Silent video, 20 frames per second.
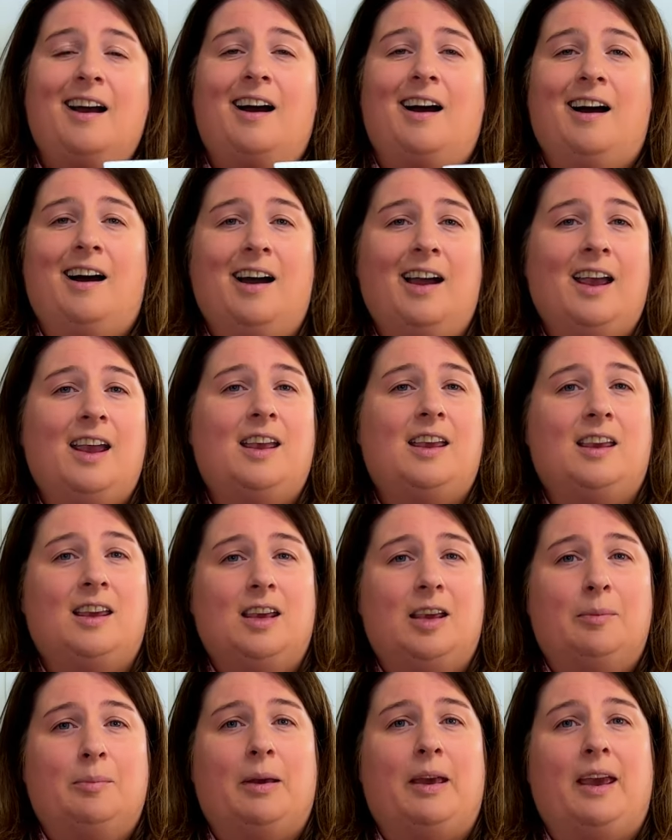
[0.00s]
I
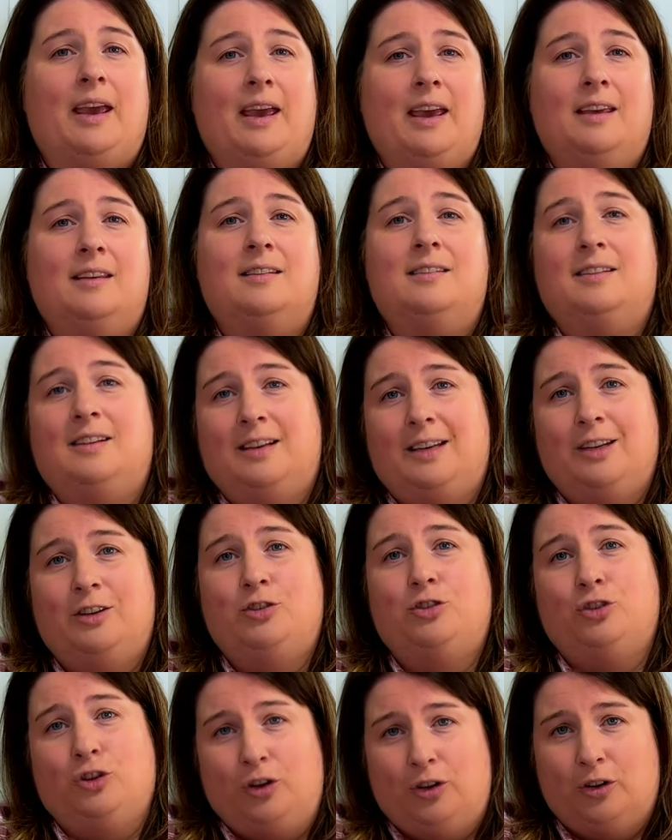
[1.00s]
keep a seed
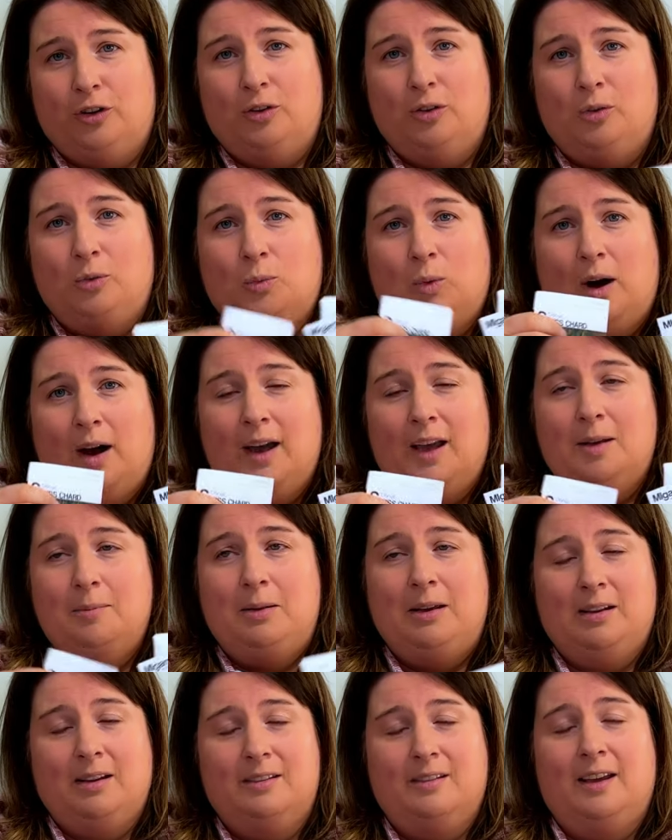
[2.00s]
journal. Why?
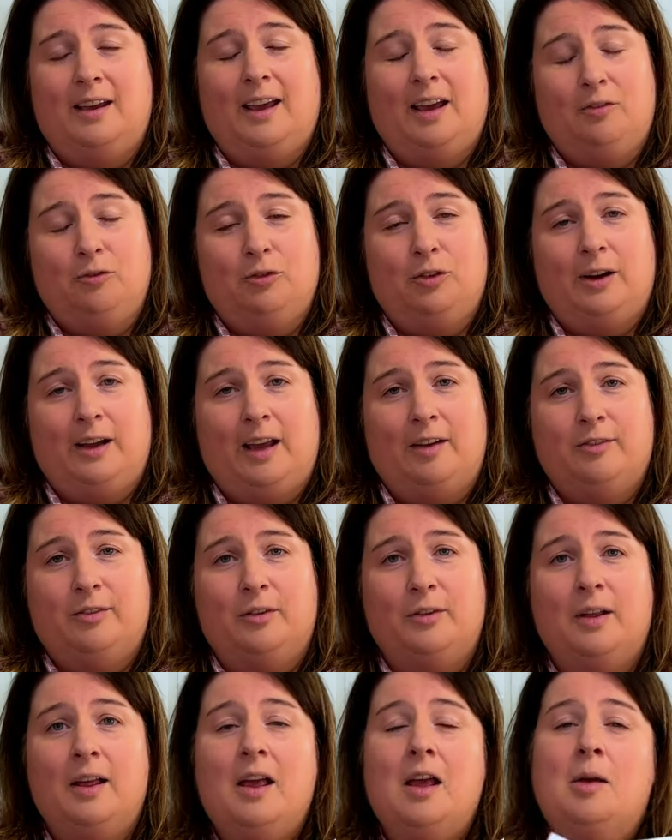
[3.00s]
Because I am
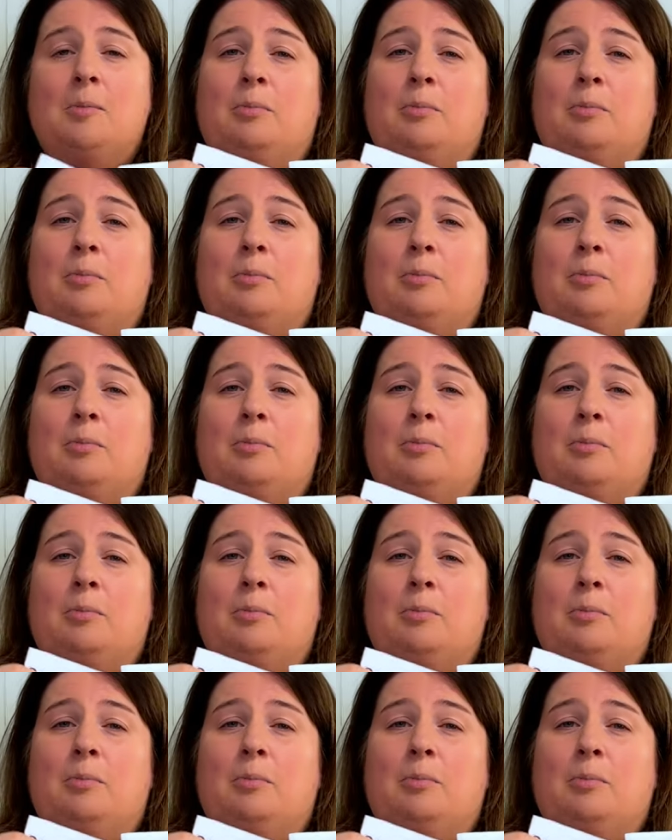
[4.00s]
forgetful.